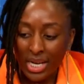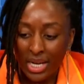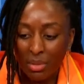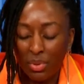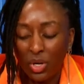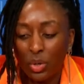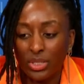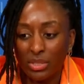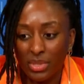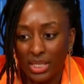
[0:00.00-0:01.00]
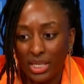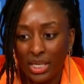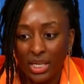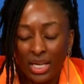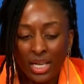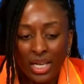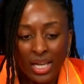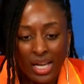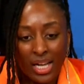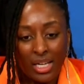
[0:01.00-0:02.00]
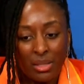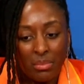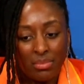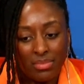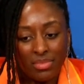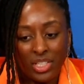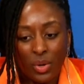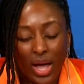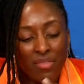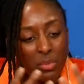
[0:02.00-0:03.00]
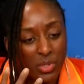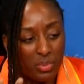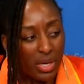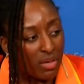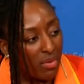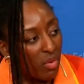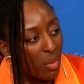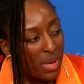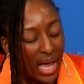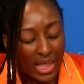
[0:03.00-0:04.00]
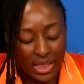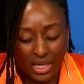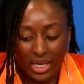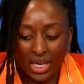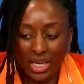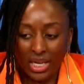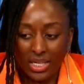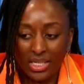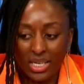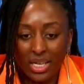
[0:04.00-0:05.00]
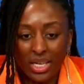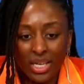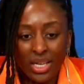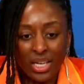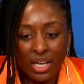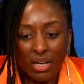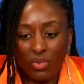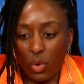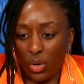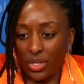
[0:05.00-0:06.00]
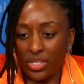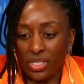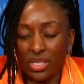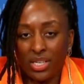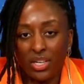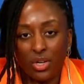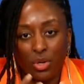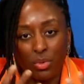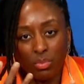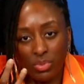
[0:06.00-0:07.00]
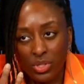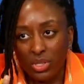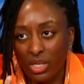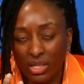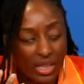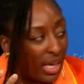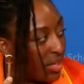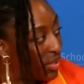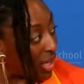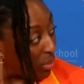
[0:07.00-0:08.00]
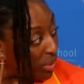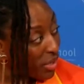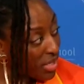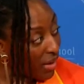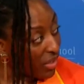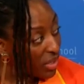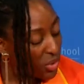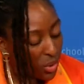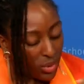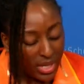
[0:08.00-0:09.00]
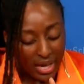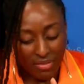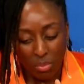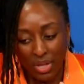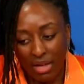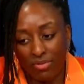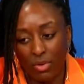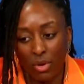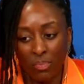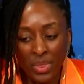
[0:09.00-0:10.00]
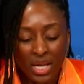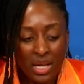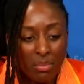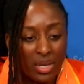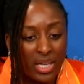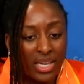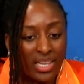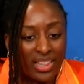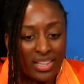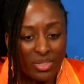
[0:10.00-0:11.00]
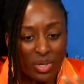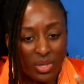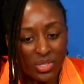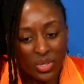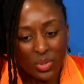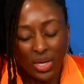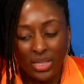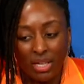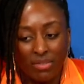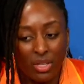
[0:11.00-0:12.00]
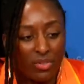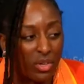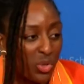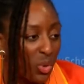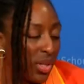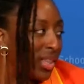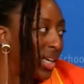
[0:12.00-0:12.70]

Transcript: But ultimately, you know, I have the perspective of a woman athlete. And of course, you know, like you said, players have the control and they have the platform. But there's also a level of control